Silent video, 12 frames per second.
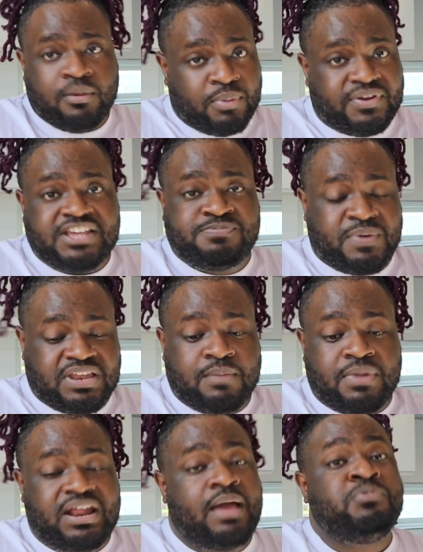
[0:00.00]
But they spent that
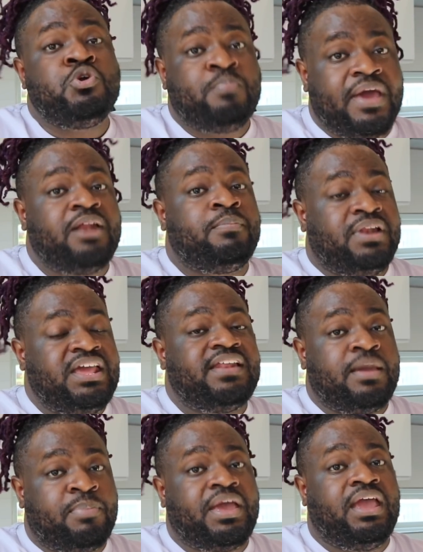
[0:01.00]
money. You better believe
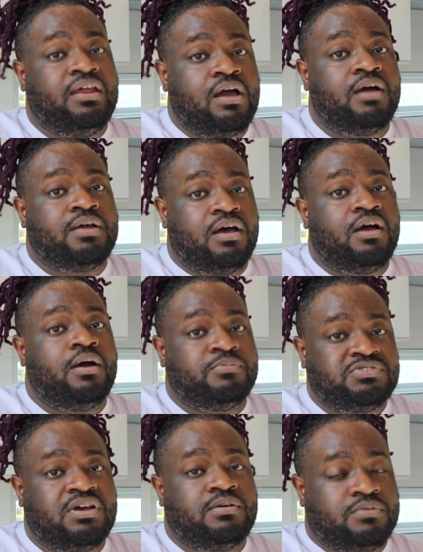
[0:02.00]
they paid,
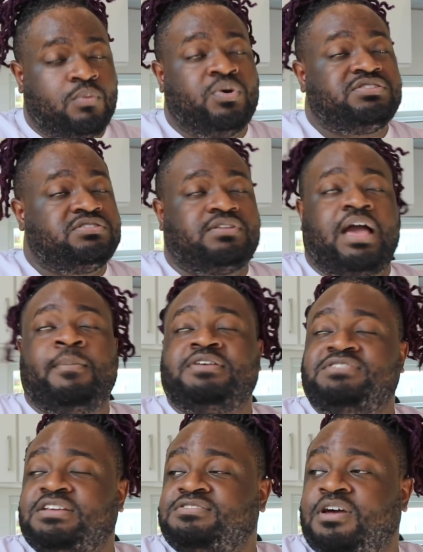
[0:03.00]
Tom
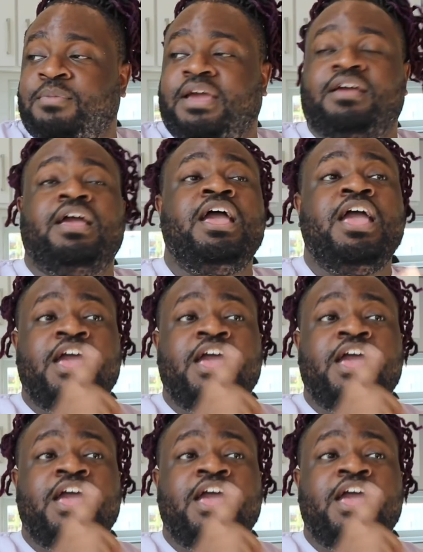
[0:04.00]
Hanks.